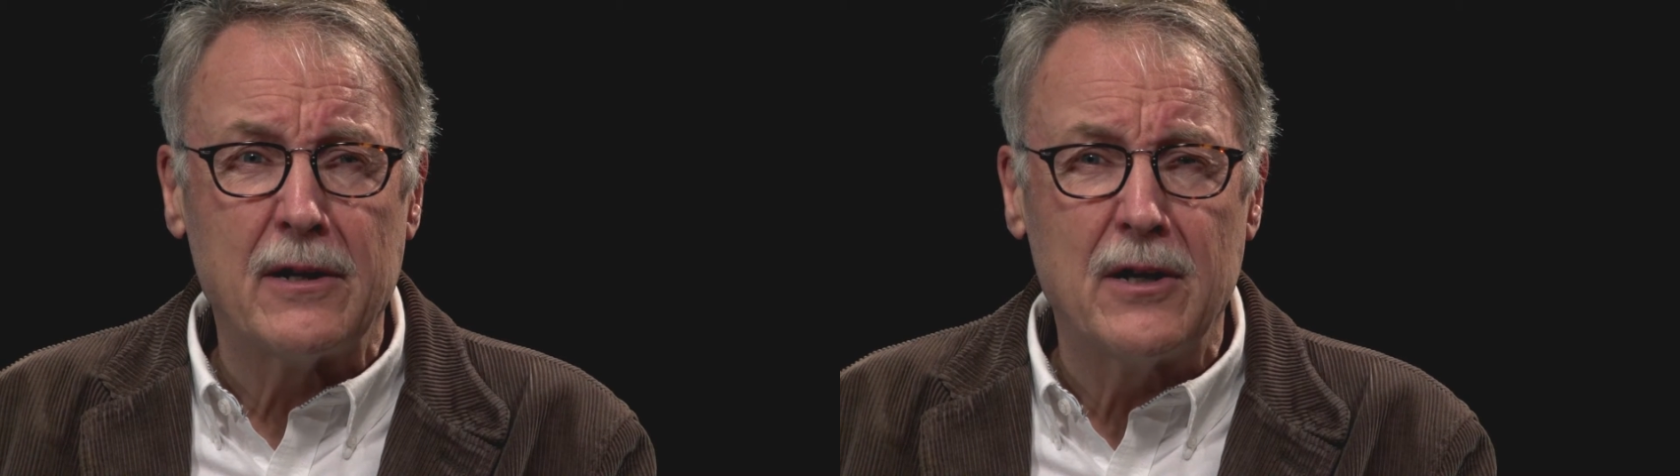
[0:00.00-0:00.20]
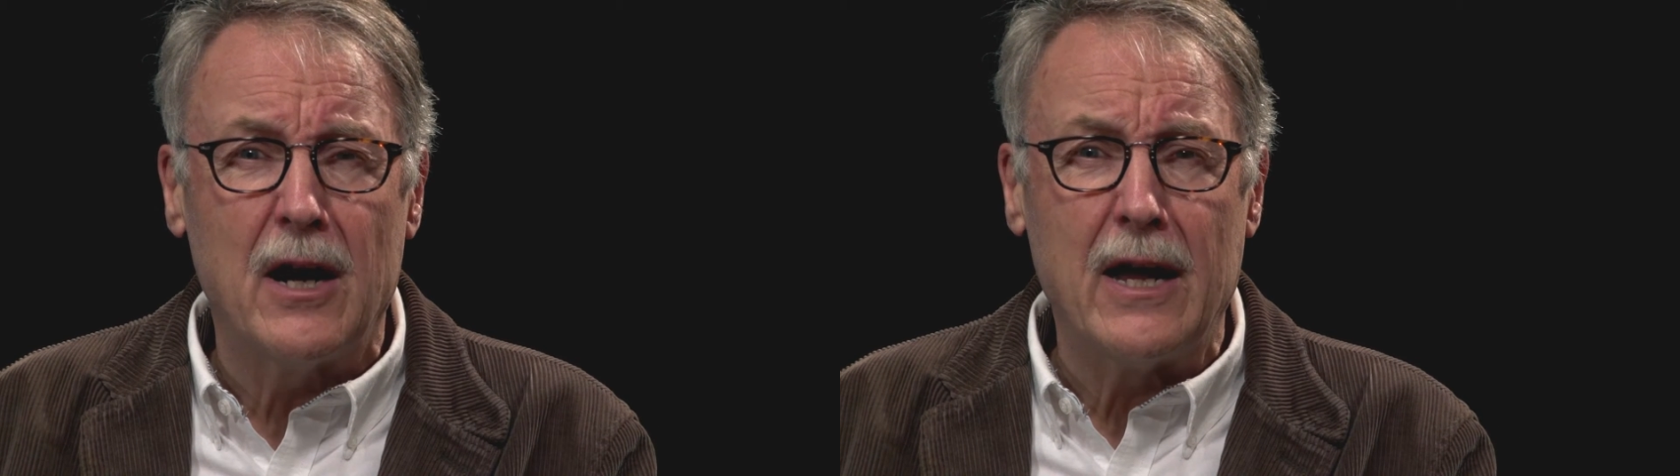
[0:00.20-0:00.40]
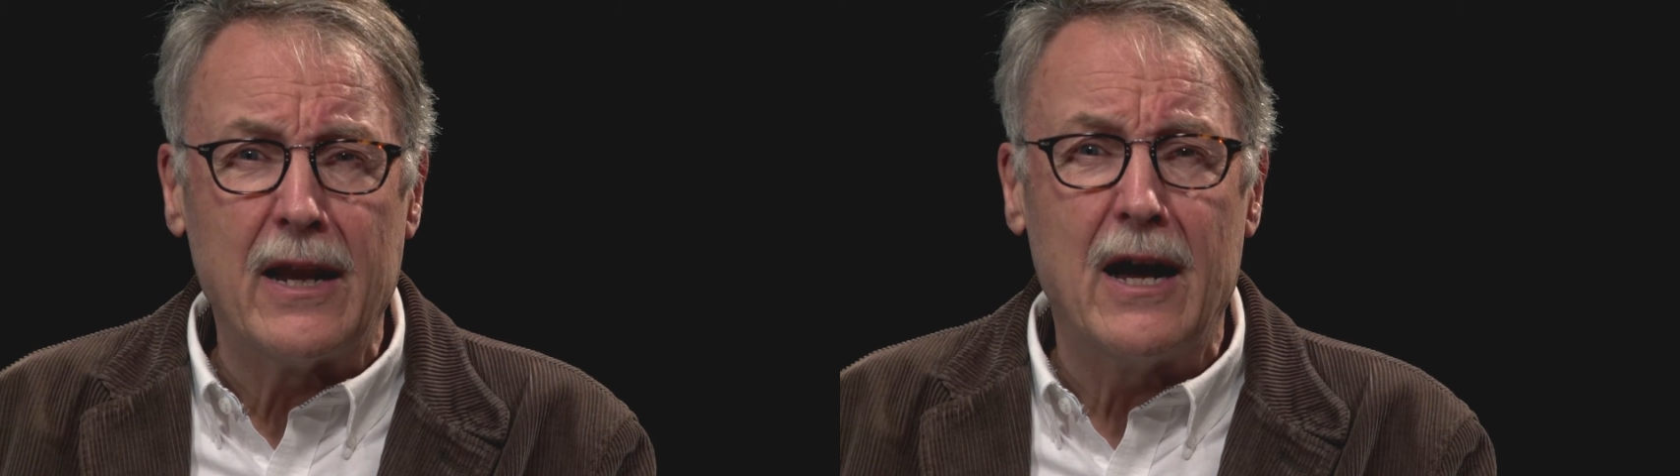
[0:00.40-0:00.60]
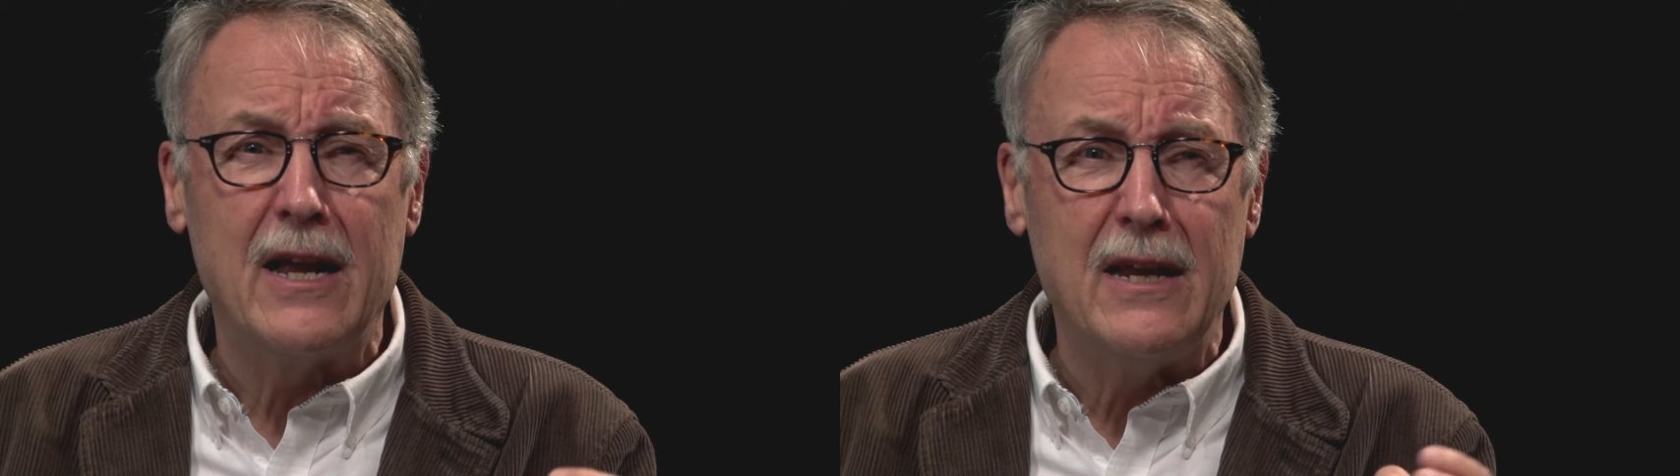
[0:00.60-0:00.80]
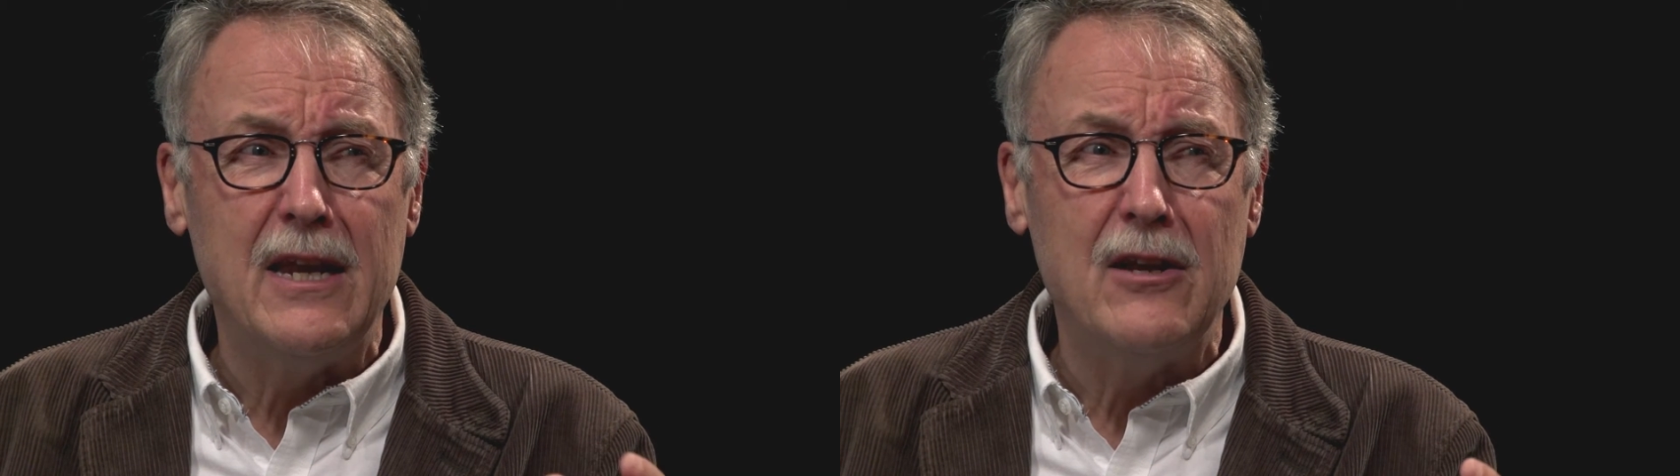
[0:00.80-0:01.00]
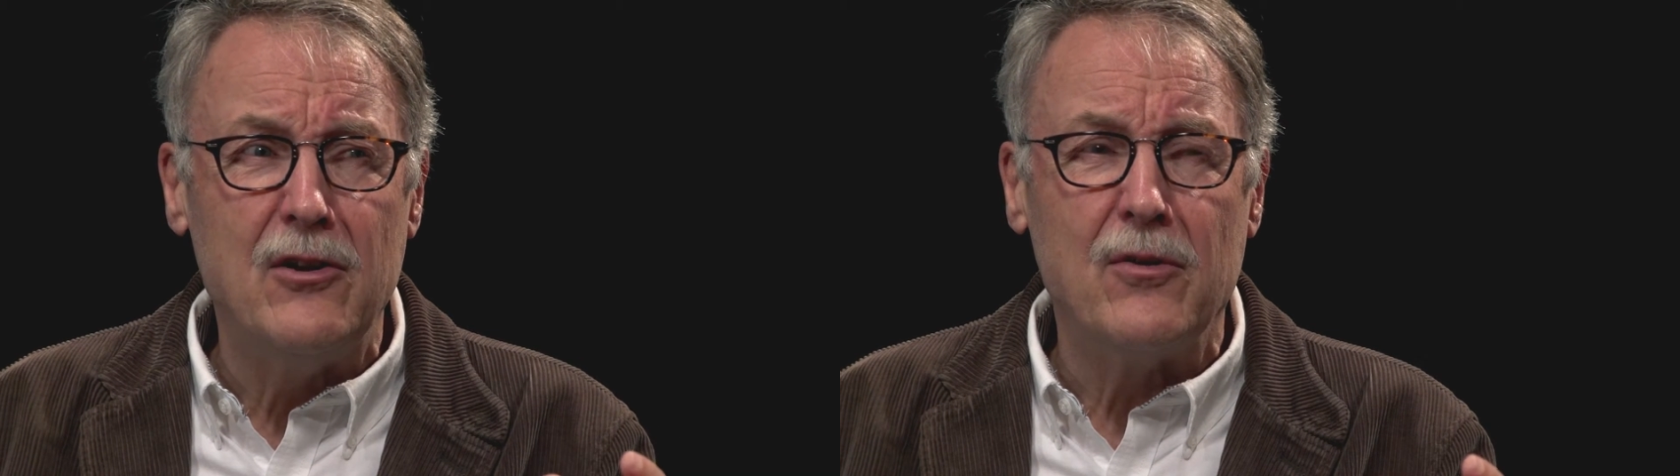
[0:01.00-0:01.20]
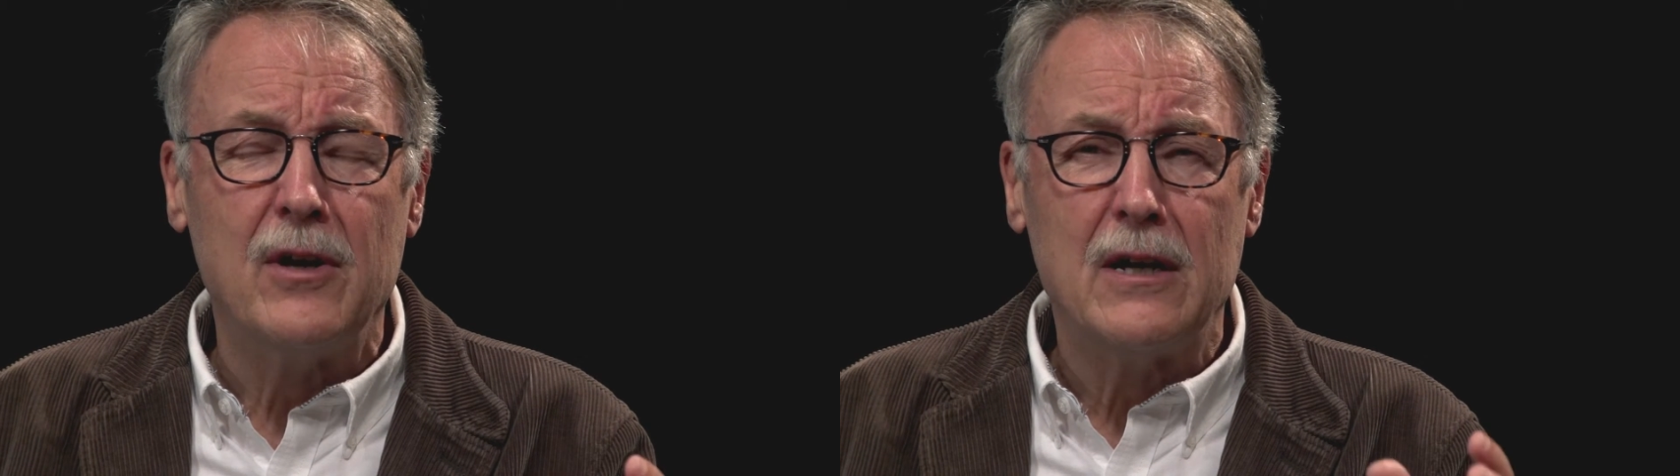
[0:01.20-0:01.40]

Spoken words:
God, I need you.